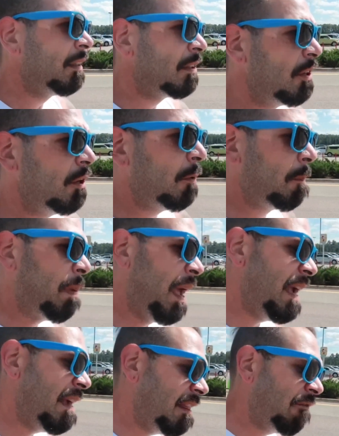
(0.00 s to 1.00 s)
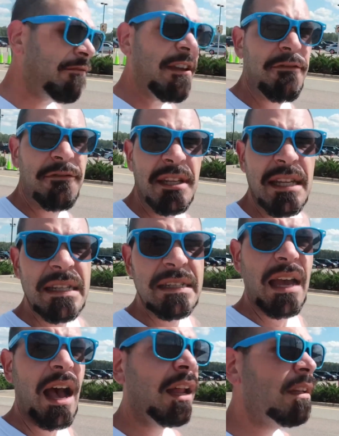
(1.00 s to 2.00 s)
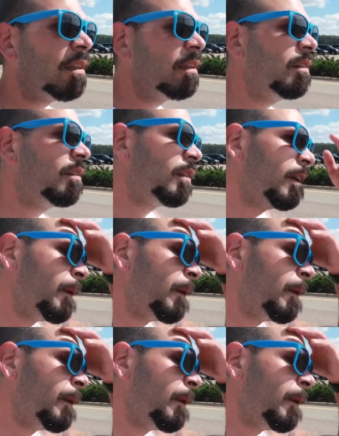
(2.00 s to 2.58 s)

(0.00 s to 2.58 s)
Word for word: you know, pay the fifteen dollars